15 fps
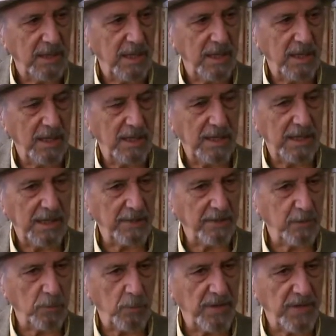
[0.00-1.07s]
I
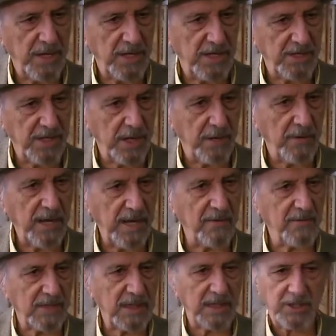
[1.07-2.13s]
don't know where that is now. I
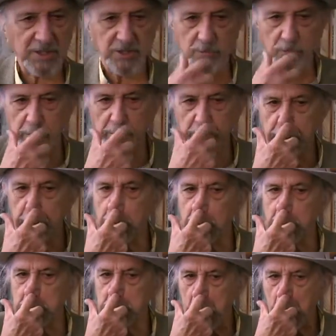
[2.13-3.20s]
have a collection of wooden toys,